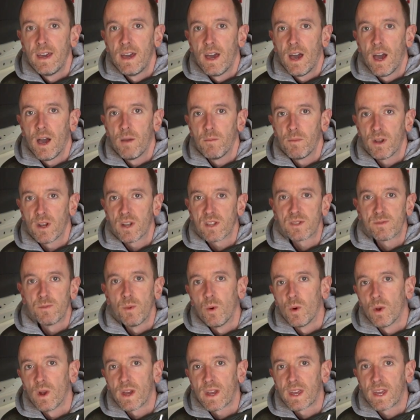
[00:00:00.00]
and a
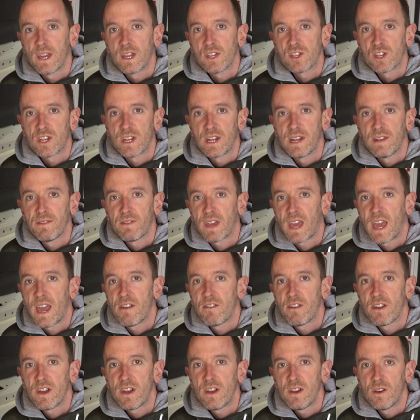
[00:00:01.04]
smaller kitchen living
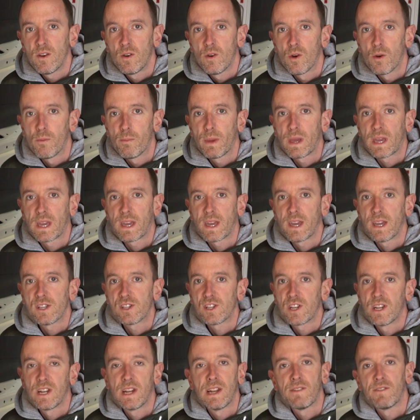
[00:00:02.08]
area, or a bigger
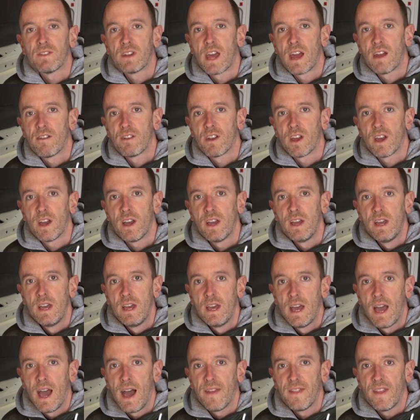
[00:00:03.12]
kitchen living area,
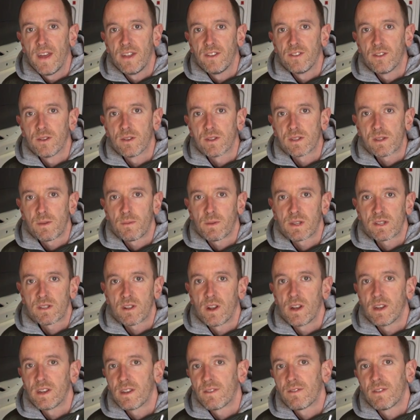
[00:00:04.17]
and then doing something
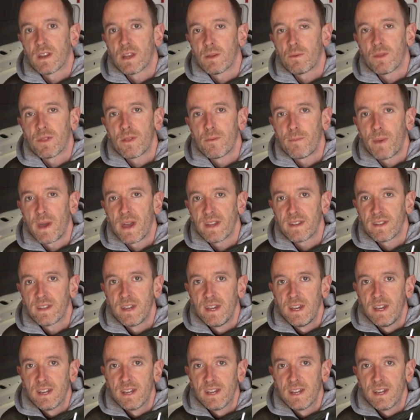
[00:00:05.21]
slightly differently with the bed.